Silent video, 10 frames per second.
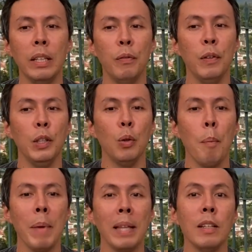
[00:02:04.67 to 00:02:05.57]
visual
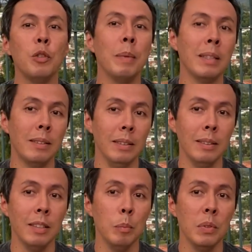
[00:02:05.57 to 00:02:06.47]
management
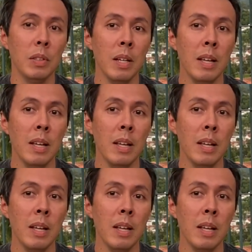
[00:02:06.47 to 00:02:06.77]
systems